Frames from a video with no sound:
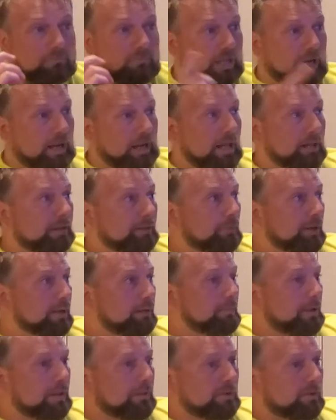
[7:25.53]
I highly
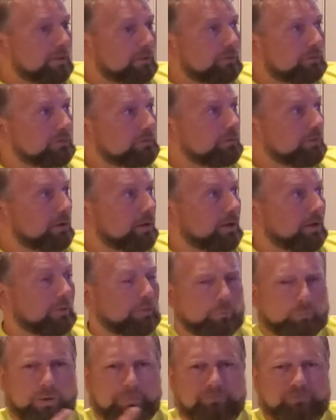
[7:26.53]
recommend this.
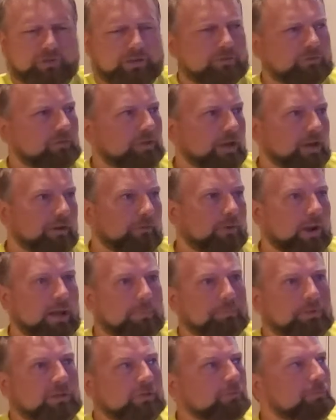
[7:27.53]
The website's kind of
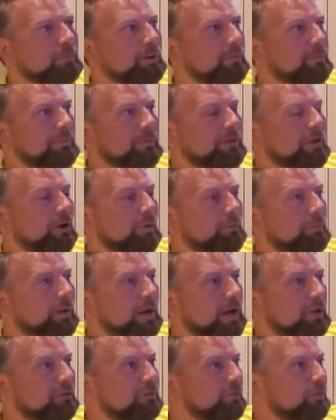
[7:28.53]
crappy. It's pretty,
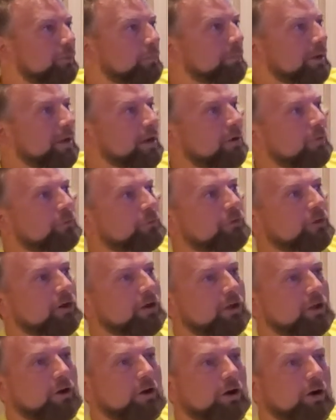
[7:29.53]

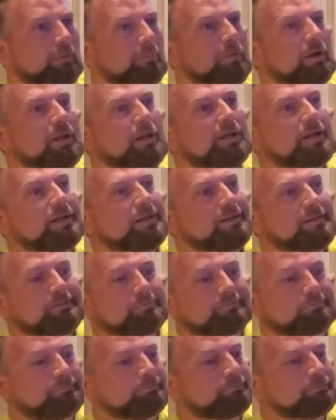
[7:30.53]
isoldmyhouse.com.
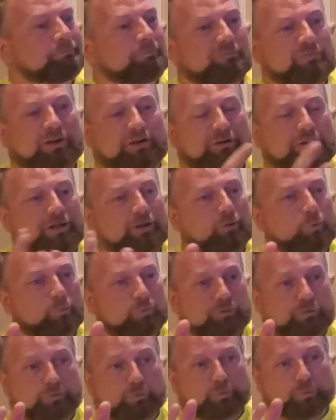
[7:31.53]
Very old
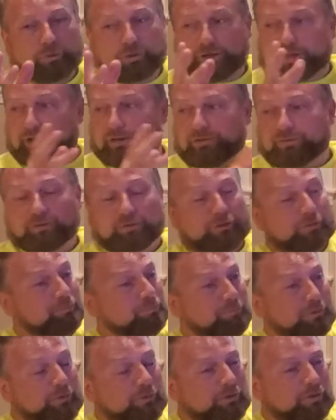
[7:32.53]
school looking.
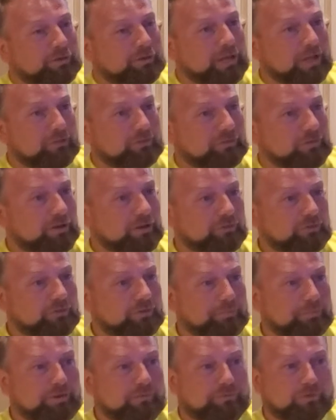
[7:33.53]
You could guess that it's
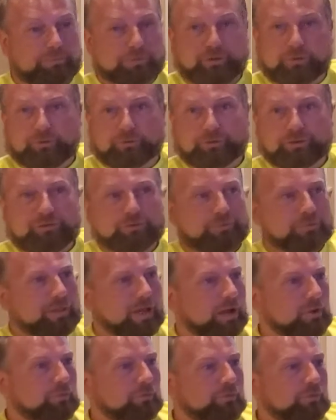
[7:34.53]
something from the early
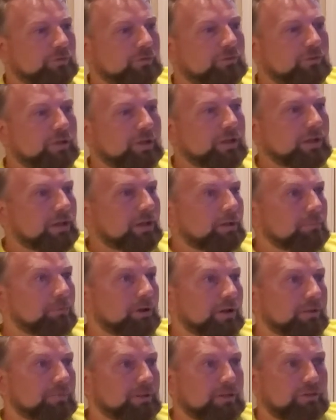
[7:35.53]
2000s,
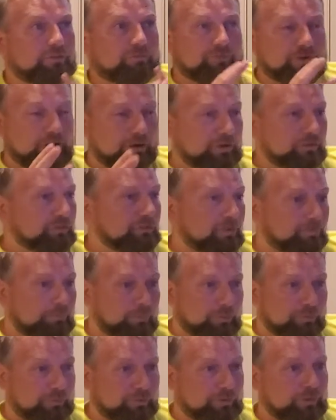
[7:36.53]
but it's very
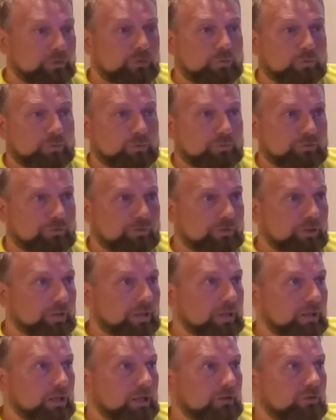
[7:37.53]
simple to use.
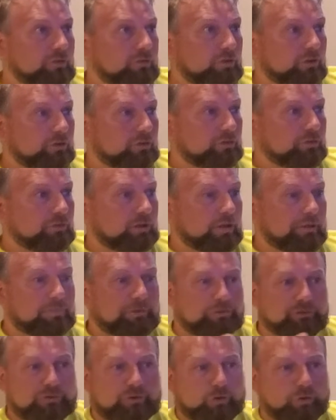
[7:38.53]
It's just
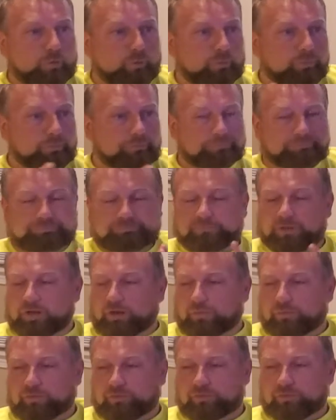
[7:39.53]
there's no
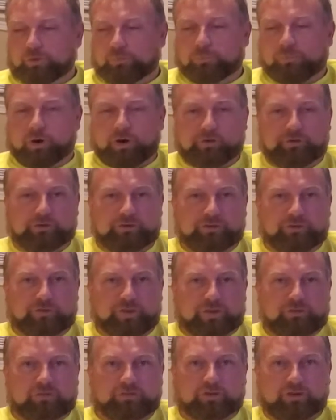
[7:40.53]

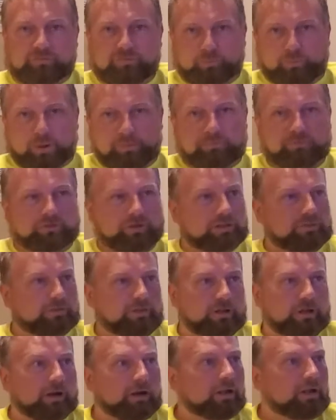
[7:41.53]
modernization of the website
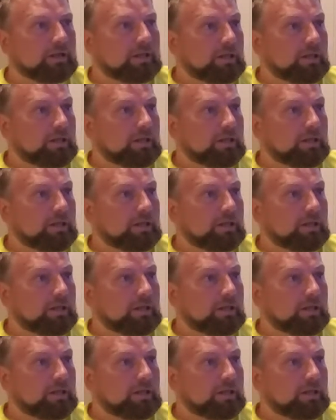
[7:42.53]
there.